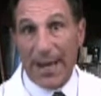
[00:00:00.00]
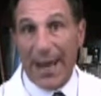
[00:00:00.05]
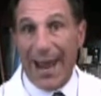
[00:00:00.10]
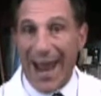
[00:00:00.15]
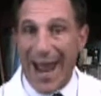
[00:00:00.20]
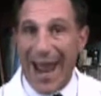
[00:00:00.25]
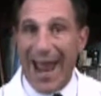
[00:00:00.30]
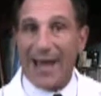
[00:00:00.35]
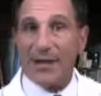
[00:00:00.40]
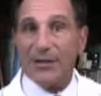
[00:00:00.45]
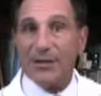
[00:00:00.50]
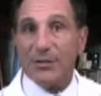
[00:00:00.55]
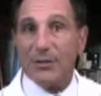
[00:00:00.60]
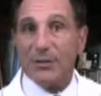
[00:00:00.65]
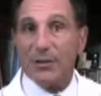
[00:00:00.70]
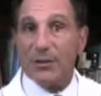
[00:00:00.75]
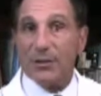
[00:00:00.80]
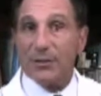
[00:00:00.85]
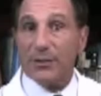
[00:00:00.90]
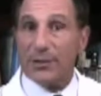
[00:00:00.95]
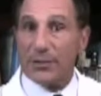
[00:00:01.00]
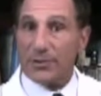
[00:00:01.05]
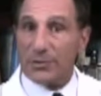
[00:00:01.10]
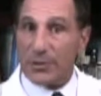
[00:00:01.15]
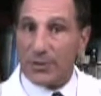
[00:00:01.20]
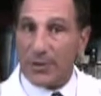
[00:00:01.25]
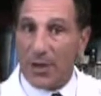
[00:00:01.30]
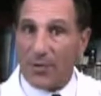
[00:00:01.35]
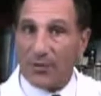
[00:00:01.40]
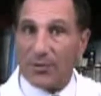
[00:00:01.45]
And there's
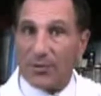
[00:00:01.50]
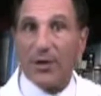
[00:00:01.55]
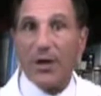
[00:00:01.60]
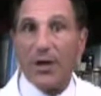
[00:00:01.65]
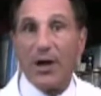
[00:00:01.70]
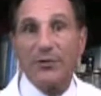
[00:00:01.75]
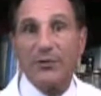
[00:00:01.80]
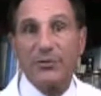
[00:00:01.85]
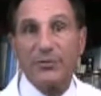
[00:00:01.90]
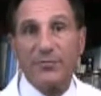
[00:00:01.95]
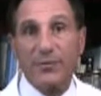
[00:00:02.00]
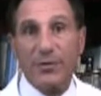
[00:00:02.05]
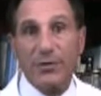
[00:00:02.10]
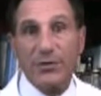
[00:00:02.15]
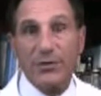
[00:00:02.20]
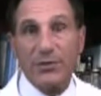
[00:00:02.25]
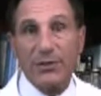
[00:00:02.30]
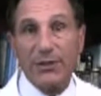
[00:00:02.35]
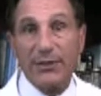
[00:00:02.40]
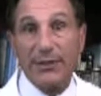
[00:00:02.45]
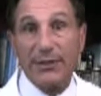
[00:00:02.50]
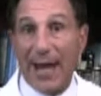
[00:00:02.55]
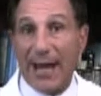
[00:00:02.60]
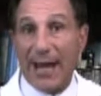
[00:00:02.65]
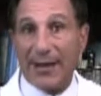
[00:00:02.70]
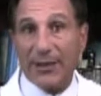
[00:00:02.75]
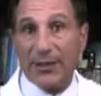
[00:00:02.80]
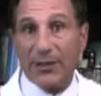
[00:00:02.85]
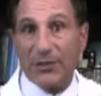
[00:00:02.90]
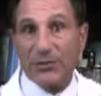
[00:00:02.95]
another controversy, and
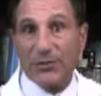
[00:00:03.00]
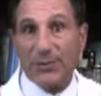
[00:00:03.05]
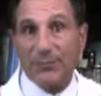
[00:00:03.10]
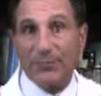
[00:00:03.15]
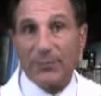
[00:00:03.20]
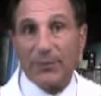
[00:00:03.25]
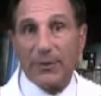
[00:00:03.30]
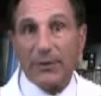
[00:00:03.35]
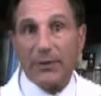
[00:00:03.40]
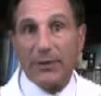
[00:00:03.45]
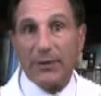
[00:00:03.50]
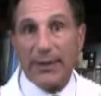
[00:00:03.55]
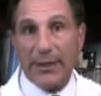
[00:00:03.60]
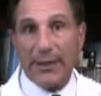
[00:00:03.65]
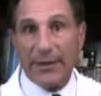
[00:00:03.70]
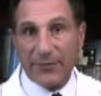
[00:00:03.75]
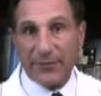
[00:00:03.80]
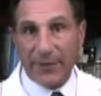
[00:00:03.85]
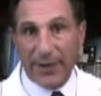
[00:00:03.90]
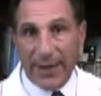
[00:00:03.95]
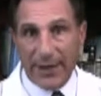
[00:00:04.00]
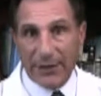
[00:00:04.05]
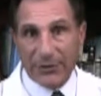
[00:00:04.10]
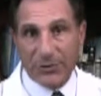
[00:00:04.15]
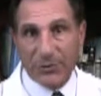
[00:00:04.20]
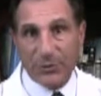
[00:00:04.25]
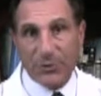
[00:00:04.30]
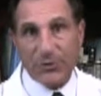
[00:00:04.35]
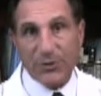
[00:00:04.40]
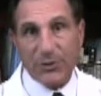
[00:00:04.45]
that is if
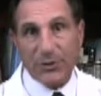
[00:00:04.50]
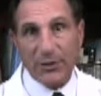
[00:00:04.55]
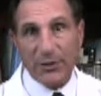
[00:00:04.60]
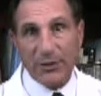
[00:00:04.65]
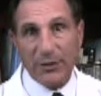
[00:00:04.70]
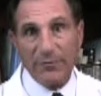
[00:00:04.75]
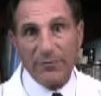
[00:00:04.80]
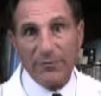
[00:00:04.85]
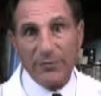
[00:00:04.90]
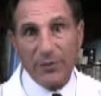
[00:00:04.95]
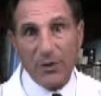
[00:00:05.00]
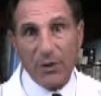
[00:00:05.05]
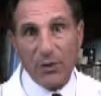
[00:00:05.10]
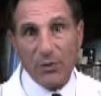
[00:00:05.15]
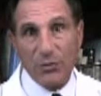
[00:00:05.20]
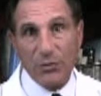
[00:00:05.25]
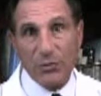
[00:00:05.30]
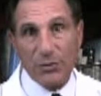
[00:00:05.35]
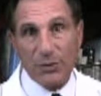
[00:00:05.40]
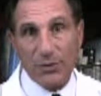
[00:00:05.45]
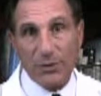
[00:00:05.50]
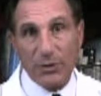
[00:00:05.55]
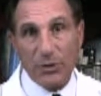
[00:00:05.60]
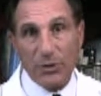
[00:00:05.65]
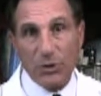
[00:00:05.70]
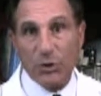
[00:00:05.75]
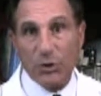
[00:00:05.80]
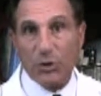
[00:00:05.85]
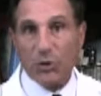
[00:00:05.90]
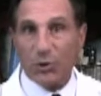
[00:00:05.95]
cancer is in the lymph nodes,
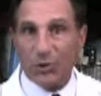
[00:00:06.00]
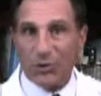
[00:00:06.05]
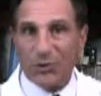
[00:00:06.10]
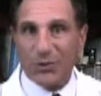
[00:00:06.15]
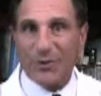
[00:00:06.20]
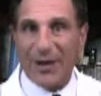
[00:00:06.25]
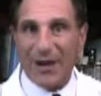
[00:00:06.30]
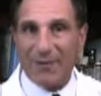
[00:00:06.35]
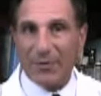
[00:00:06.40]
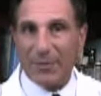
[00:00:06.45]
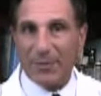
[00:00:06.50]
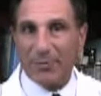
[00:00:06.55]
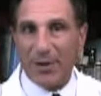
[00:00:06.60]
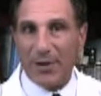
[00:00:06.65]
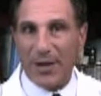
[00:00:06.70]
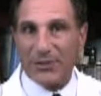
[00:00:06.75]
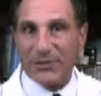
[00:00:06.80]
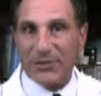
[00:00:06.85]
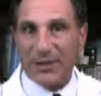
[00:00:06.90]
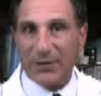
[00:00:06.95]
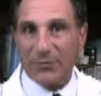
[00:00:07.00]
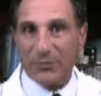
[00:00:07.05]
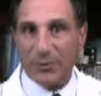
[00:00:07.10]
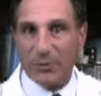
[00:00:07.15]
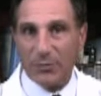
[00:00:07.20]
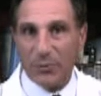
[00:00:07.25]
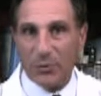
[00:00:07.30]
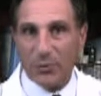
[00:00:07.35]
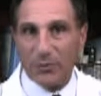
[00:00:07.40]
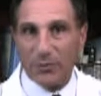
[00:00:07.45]
should you have the prostate
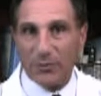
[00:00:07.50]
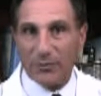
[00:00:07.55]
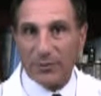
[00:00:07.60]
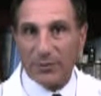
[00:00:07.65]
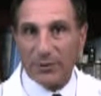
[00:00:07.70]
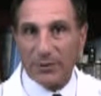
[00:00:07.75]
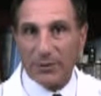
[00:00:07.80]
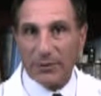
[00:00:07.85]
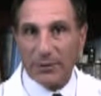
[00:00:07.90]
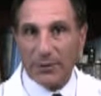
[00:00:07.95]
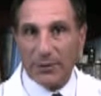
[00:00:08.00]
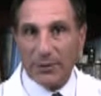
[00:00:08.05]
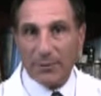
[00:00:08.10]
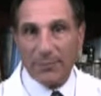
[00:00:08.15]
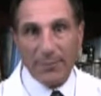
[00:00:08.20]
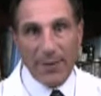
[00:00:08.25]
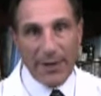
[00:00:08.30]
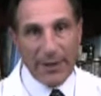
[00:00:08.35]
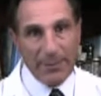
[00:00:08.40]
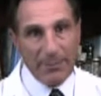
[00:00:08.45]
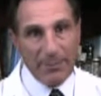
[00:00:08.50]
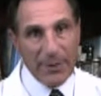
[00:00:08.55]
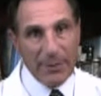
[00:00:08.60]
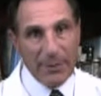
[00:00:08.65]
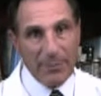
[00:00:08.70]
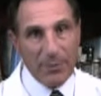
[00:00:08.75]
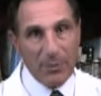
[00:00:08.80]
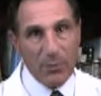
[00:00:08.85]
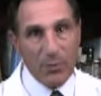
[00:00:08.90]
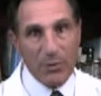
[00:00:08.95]
removed? Many
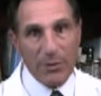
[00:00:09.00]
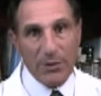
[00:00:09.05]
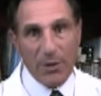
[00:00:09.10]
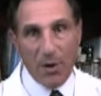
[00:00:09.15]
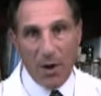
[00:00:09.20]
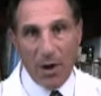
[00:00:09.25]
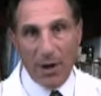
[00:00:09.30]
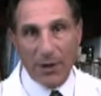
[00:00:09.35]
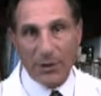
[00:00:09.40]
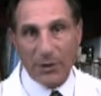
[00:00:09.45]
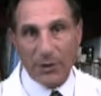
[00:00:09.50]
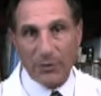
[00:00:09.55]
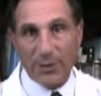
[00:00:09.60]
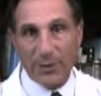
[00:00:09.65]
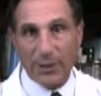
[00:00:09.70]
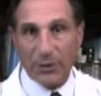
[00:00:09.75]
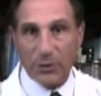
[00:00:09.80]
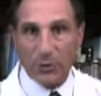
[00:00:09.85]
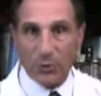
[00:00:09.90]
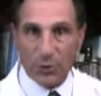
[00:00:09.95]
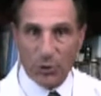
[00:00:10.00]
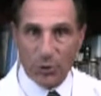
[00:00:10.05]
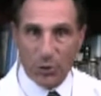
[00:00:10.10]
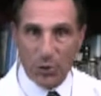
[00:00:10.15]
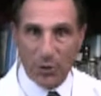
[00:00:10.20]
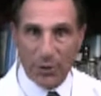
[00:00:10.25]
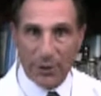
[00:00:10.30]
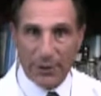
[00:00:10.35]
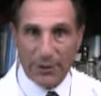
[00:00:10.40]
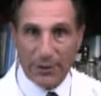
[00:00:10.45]
people would argue that you
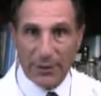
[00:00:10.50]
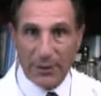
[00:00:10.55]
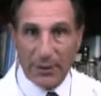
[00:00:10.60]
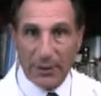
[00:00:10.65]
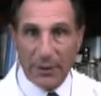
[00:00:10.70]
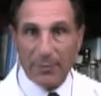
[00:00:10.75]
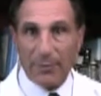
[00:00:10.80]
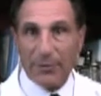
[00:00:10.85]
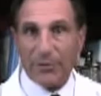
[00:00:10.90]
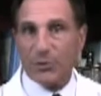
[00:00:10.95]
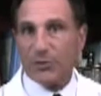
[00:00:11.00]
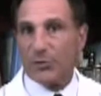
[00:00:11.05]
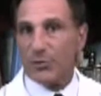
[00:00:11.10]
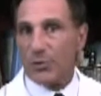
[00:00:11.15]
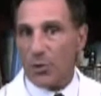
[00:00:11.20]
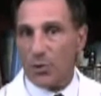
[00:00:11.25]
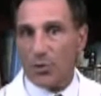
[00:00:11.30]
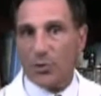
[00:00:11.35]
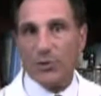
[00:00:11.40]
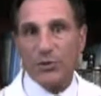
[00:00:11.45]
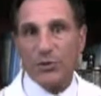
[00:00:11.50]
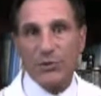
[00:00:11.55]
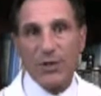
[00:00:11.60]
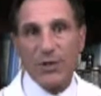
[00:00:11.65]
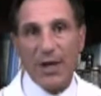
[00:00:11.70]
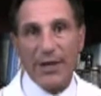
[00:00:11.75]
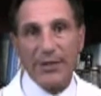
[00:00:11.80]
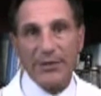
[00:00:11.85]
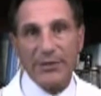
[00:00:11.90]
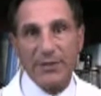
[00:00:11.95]
should, but there's no good
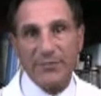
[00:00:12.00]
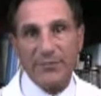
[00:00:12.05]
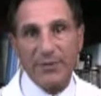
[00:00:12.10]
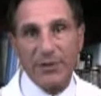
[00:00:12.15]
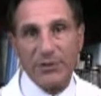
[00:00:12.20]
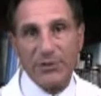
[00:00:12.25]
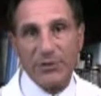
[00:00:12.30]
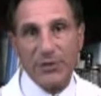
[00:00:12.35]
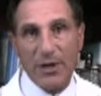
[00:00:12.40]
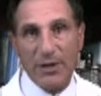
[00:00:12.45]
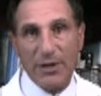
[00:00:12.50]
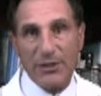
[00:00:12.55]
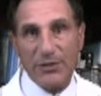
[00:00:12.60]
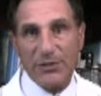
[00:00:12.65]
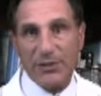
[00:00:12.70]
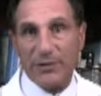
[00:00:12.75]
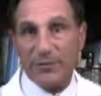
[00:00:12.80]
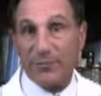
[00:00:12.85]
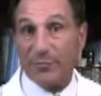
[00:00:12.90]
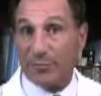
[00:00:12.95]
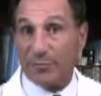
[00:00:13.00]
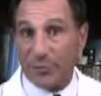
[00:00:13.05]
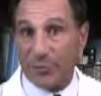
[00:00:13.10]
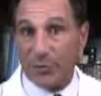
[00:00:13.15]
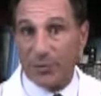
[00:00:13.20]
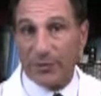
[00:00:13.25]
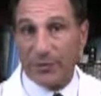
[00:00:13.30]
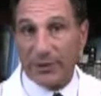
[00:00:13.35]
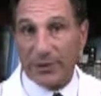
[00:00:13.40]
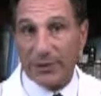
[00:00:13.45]
scientific studies that have
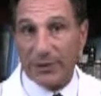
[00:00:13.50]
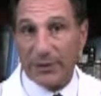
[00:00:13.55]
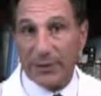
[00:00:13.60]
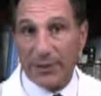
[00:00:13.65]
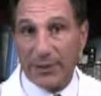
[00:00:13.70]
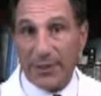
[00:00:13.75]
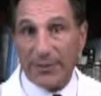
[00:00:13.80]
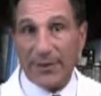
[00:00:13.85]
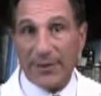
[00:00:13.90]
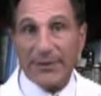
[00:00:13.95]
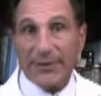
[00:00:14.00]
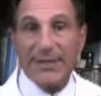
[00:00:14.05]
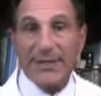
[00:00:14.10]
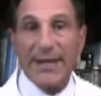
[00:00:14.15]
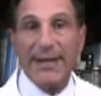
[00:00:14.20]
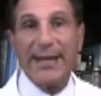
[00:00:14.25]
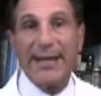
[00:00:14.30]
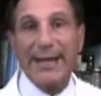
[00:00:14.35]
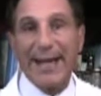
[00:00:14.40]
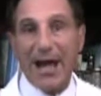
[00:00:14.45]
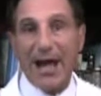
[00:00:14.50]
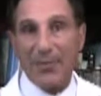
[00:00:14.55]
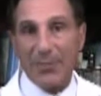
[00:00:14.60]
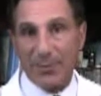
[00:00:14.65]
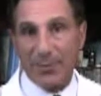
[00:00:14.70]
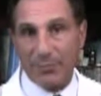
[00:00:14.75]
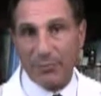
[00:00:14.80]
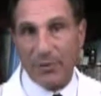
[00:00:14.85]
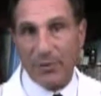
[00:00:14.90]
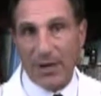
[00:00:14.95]
proven that taking out
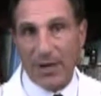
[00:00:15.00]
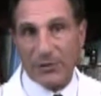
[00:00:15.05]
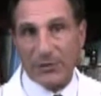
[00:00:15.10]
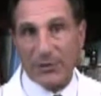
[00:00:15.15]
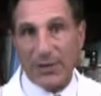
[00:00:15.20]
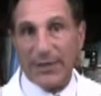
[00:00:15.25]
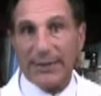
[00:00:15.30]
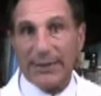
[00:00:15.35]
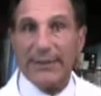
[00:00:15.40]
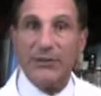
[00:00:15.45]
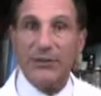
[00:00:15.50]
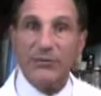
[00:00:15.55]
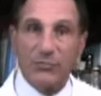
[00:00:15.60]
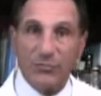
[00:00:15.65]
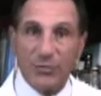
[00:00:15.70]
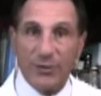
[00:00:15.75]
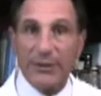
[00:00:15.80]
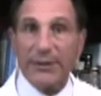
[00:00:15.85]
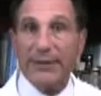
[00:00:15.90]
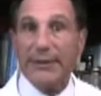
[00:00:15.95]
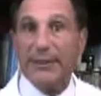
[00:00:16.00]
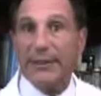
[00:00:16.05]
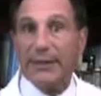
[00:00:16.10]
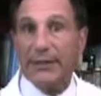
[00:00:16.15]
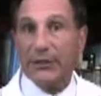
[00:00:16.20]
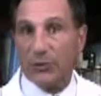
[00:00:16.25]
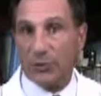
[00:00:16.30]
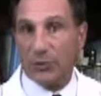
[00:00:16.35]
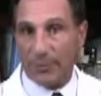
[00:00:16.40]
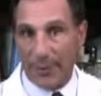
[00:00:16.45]
the prostate is really
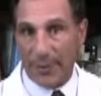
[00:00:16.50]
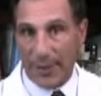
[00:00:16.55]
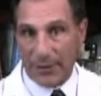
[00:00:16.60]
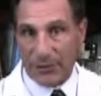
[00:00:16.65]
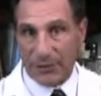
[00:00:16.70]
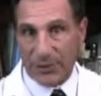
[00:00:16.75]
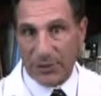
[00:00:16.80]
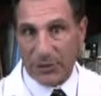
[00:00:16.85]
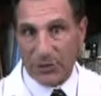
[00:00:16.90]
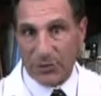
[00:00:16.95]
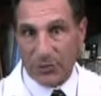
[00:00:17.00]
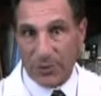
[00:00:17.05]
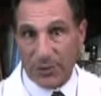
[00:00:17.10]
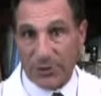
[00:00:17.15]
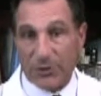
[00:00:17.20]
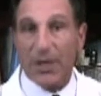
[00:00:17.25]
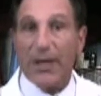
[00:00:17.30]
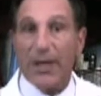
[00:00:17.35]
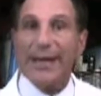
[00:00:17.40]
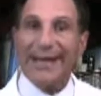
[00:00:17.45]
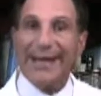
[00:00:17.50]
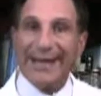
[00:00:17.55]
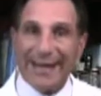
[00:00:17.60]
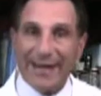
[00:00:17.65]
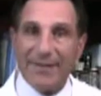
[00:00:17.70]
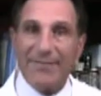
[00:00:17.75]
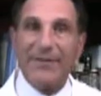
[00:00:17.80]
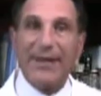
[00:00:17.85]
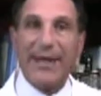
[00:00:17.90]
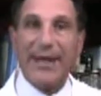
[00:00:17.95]
in your best interest
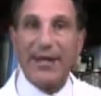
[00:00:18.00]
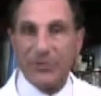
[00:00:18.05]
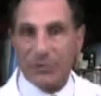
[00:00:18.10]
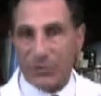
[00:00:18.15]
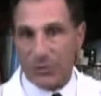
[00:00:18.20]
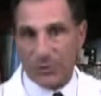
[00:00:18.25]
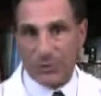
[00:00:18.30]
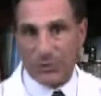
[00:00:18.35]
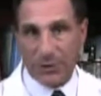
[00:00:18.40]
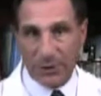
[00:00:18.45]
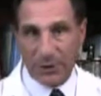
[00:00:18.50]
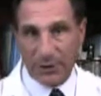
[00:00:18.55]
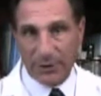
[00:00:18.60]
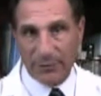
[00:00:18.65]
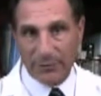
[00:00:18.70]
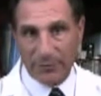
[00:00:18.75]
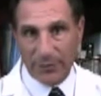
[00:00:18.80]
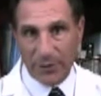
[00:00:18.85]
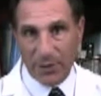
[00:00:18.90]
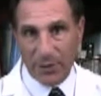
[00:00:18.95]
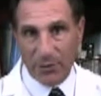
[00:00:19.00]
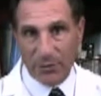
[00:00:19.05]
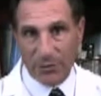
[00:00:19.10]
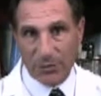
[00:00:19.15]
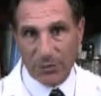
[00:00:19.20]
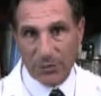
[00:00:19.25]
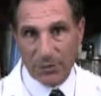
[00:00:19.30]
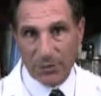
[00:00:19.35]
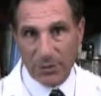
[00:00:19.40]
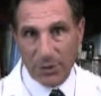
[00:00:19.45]
if cancer is in the lymph
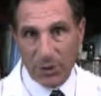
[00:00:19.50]
nodes.